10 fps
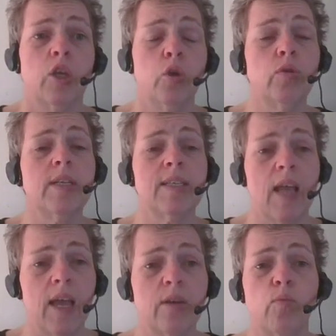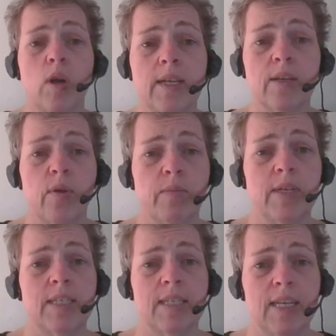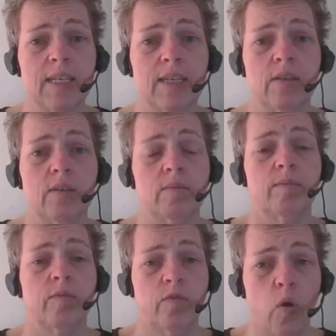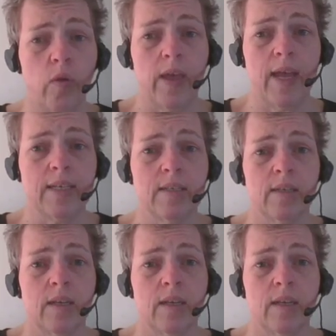you decide what equipment is needed for that